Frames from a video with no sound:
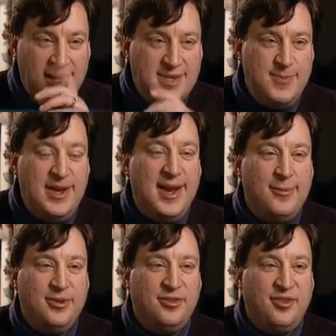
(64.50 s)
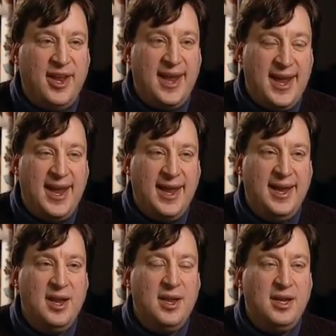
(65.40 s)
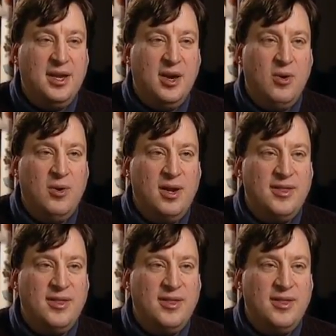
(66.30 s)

is being able to say, hey, you know,